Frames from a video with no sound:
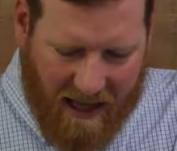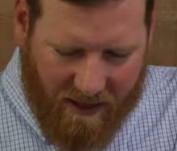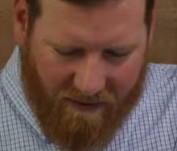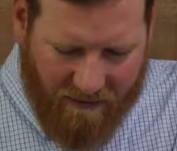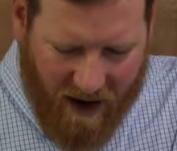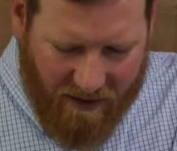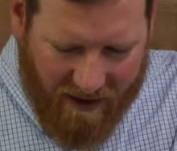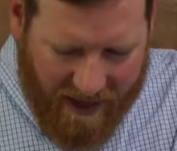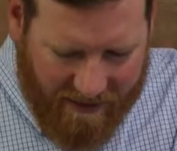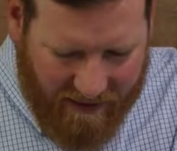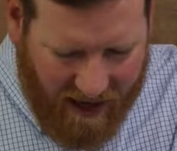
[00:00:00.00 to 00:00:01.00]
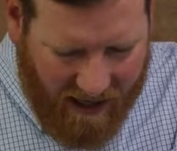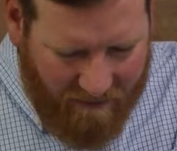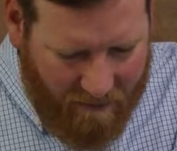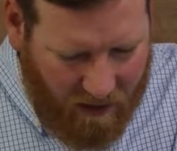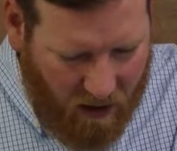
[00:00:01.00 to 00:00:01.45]
The Father hath not
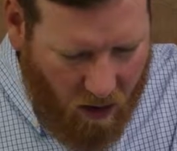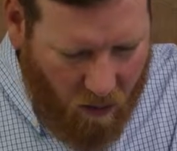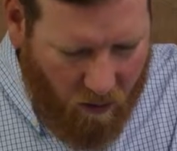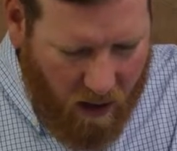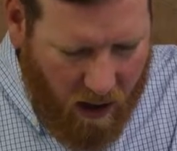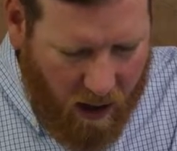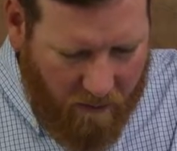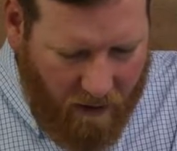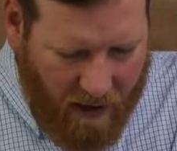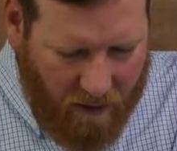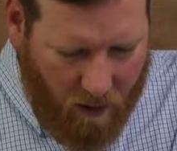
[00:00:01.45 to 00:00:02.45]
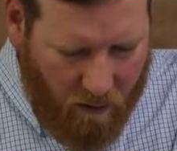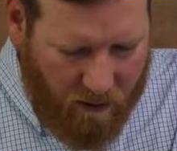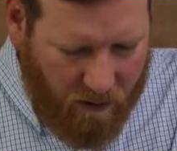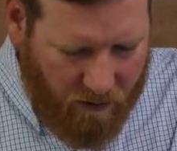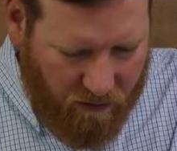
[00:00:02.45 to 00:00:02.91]
left me alone, for I do
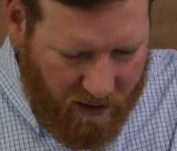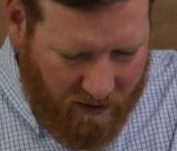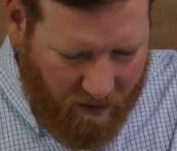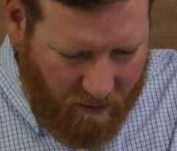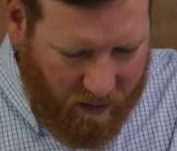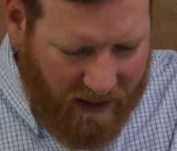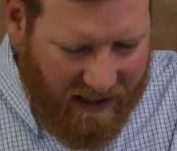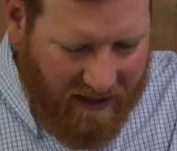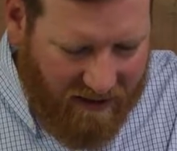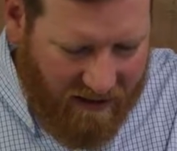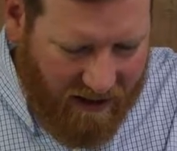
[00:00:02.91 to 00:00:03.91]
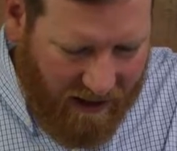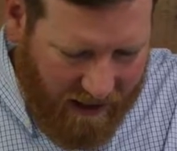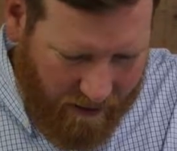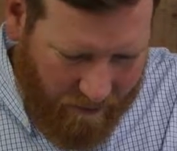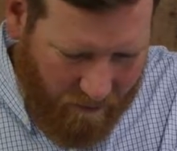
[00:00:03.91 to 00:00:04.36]
always those things that please
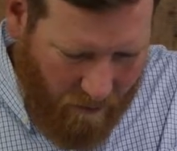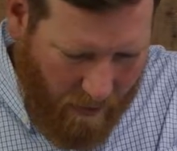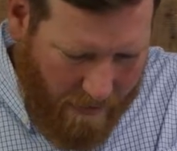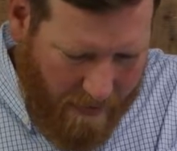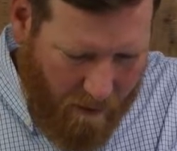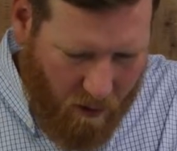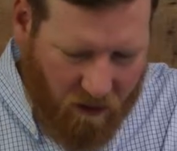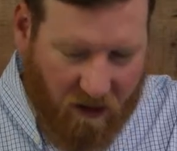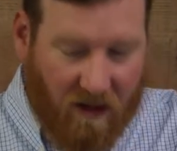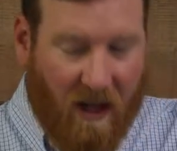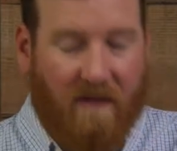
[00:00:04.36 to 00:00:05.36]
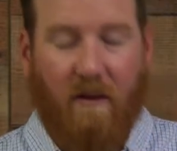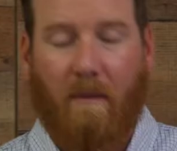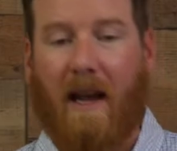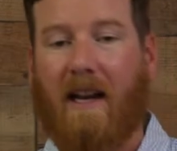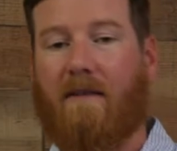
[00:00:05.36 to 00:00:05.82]
him. The most successful
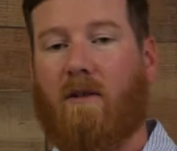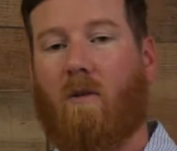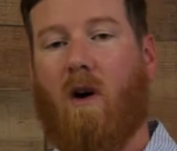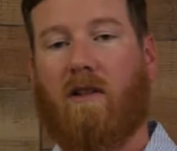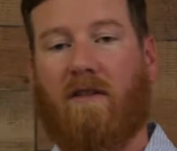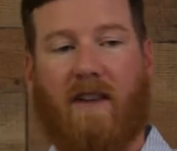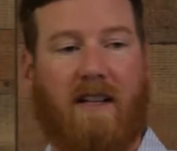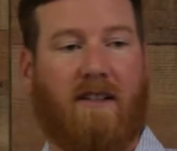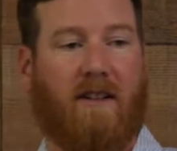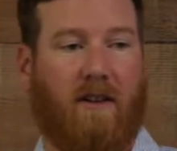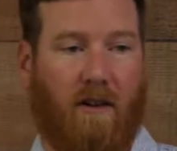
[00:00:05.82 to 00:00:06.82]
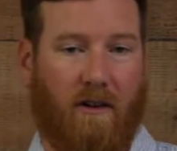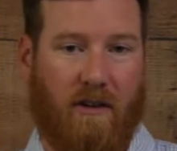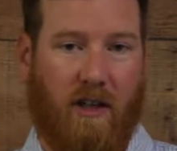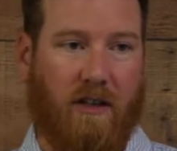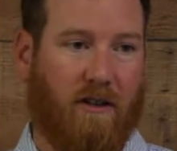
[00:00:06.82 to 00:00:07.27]
man to ever walk the face of the
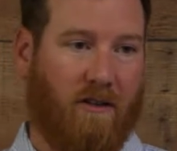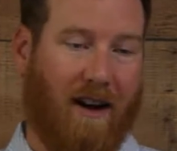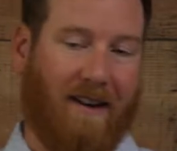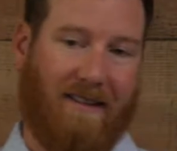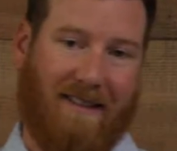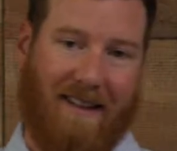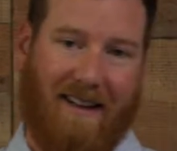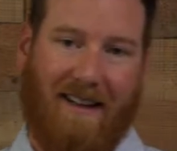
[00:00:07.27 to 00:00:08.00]
earth, Jesus Christ.